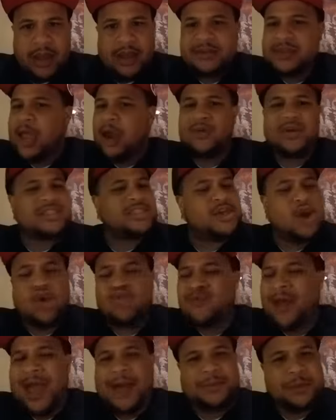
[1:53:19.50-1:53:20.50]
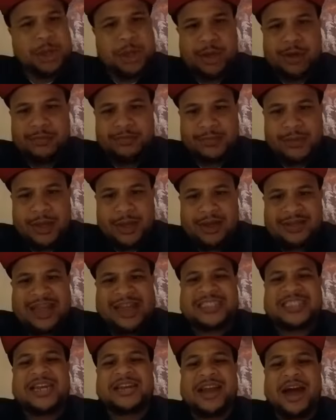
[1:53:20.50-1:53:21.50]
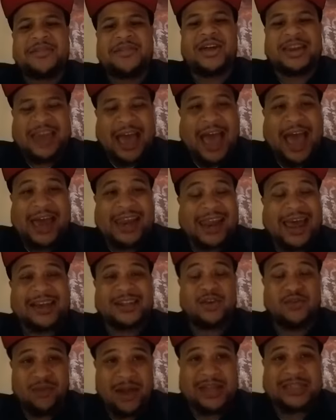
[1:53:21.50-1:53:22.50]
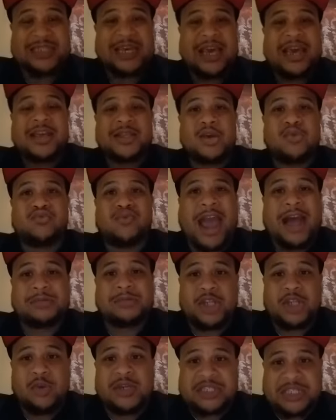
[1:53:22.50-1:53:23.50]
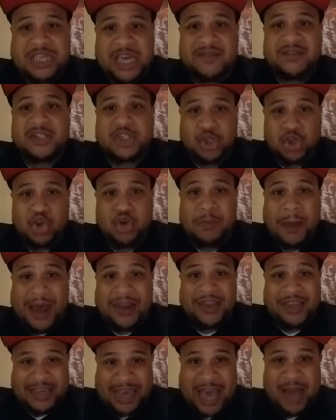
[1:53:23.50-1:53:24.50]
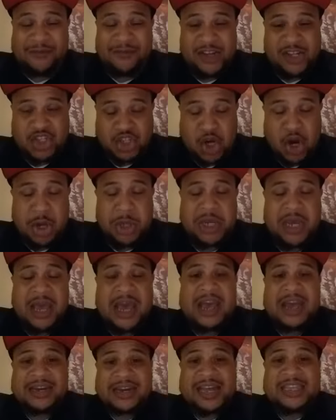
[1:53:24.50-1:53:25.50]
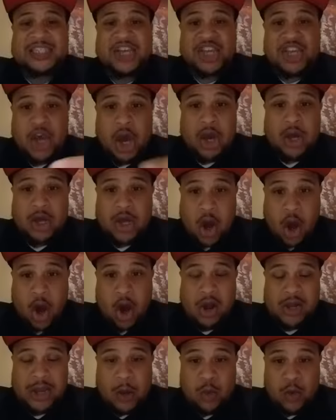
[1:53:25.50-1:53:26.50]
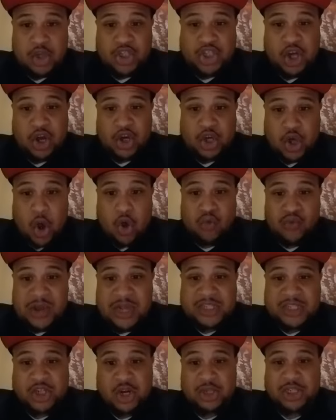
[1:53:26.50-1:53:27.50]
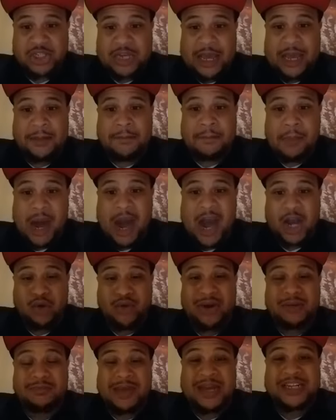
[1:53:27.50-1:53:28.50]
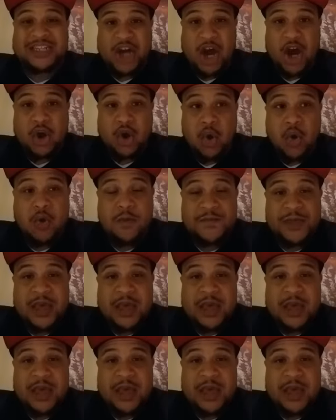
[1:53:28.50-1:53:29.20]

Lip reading: There is no rapture. That's another lie like the rest. The rapture was given to you by the Catholic Church. There's a young girl I want y'all to go research named Margaret McDougall.